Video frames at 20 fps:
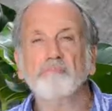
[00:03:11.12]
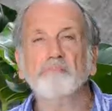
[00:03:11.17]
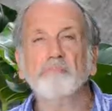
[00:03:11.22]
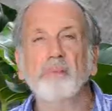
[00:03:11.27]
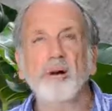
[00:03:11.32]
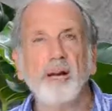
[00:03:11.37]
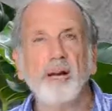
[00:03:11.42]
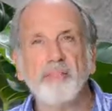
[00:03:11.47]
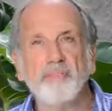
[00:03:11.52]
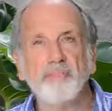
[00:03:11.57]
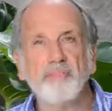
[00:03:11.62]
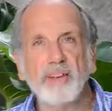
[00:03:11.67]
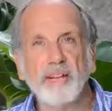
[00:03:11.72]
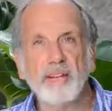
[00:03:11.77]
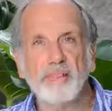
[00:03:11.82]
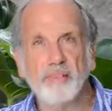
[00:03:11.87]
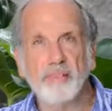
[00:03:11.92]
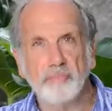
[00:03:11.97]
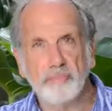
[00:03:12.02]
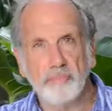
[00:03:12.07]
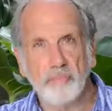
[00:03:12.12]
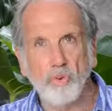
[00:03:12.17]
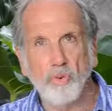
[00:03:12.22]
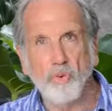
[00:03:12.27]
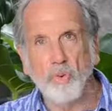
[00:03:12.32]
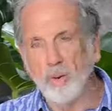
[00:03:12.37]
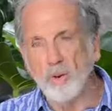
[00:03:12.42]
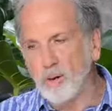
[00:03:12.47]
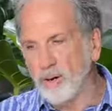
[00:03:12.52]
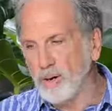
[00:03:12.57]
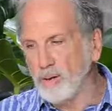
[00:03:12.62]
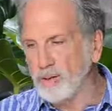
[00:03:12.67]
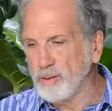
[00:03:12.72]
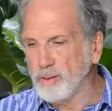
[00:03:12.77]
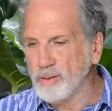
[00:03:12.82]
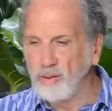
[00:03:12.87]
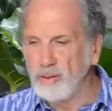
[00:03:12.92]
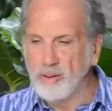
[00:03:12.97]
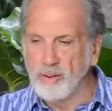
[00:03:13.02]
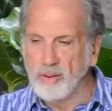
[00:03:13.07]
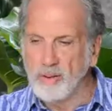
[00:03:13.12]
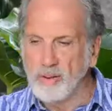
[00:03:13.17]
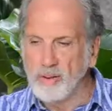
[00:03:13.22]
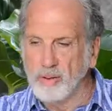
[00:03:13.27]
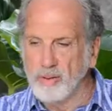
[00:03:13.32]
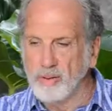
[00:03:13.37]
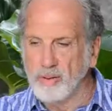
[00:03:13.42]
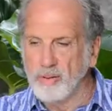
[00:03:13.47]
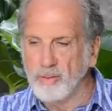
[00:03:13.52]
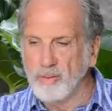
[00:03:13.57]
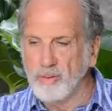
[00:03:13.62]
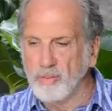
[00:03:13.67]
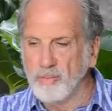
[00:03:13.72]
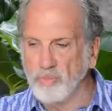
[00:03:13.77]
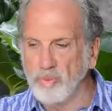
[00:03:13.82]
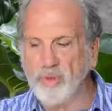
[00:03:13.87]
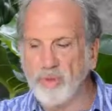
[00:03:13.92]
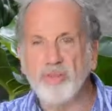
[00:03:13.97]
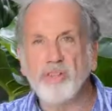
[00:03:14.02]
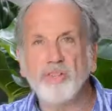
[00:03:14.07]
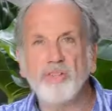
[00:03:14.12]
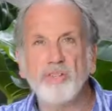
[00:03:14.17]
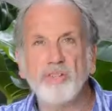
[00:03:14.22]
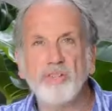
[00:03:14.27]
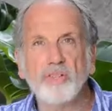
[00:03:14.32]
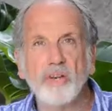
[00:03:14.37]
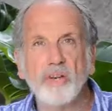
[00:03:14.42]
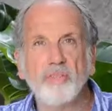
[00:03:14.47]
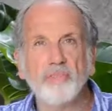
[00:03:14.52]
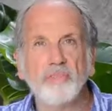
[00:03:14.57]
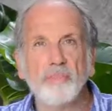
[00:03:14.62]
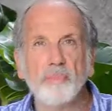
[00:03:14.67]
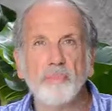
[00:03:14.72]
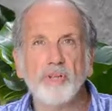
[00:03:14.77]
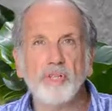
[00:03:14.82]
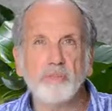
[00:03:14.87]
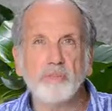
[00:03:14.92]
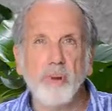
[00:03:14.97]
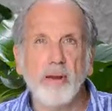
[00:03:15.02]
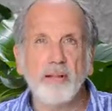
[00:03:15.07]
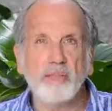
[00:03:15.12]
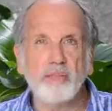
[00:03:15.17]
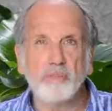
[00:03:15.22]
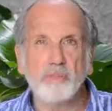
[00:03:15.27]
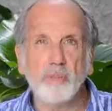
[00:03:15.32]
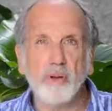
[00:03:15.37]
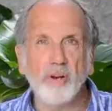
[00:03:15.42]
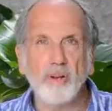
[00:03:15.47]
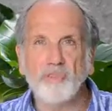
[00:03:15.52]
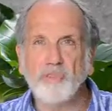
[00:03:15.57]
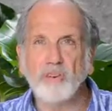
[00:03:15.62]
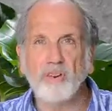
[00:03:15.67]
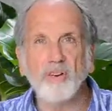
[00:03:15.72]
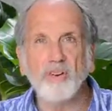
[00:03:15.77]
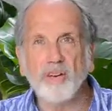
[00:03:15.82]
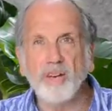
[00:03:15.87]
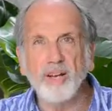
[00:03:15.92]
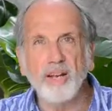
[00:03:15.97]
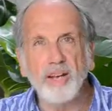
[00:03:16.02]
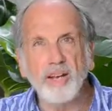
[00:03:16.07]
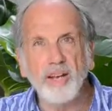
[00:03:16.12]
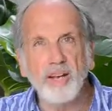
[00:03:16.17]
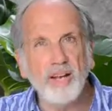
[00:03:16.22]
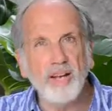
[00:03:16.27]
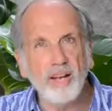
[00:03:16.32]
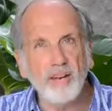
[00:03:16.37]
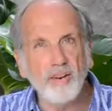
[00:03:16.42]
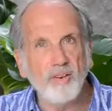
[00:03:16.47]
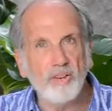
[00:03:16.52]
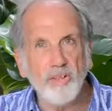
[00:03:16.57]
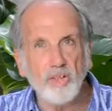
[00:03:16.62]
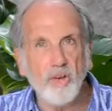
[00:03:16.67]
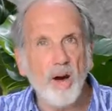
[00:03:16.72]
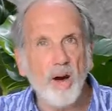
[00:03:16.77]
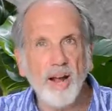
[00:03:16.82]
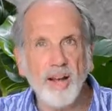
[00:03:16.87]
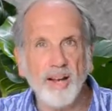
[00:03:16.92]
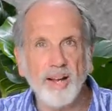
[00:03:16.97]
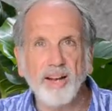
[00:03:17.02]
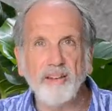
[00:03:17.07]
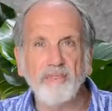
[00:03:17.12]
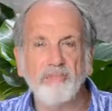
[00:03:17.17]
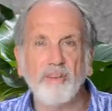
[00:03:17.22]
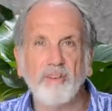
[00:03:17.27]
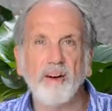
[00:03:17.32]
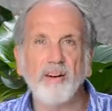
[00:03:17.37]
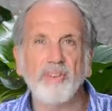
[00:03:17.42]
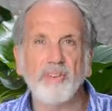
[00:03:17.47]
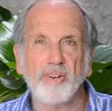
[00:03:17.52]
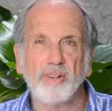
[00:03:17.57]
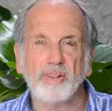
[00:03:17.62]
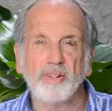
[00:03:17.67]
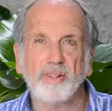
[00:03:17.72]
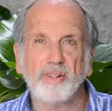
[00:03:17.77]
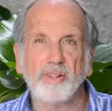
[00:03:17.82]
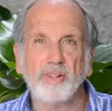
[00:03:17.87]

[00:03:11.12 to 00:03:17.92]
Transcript: play the victim or release yourself from responsibility for looking or trying any farther.